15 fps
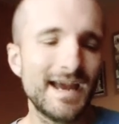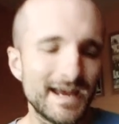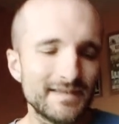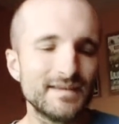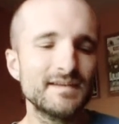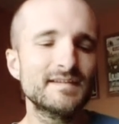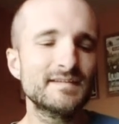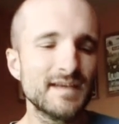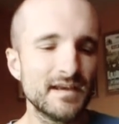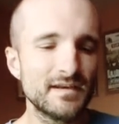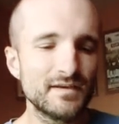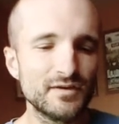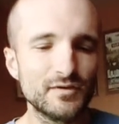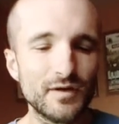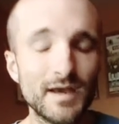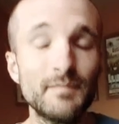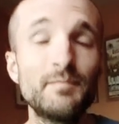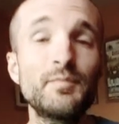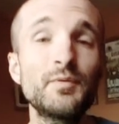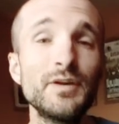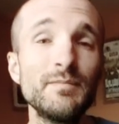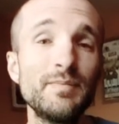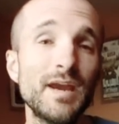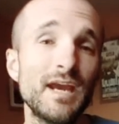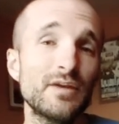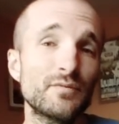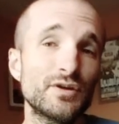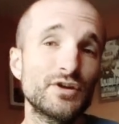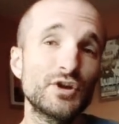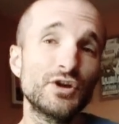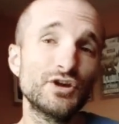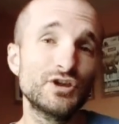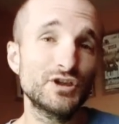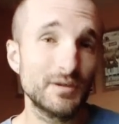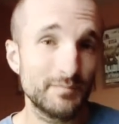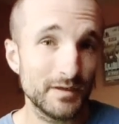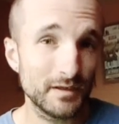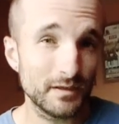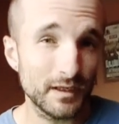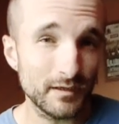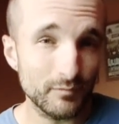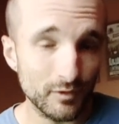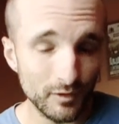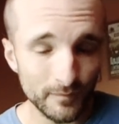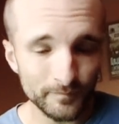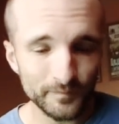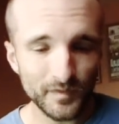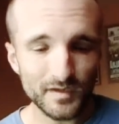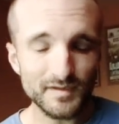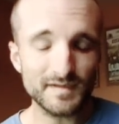and they send you a prepaid return shipping label